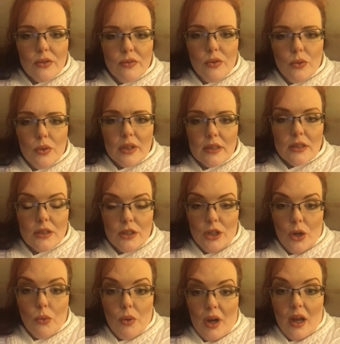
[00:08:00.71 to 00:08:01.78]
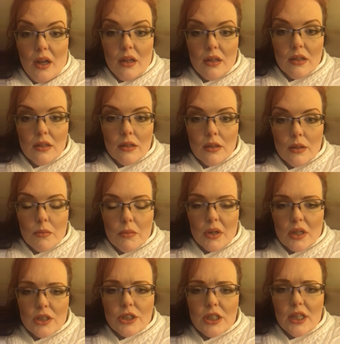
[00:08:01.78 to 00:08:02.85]
her voice. You know why?
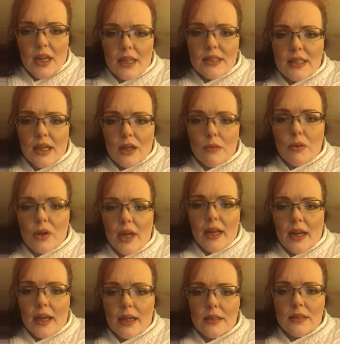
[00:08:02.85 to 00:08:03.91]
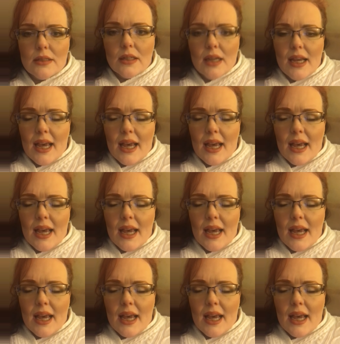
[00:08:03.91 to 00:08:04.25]
Because she has terrible headaches.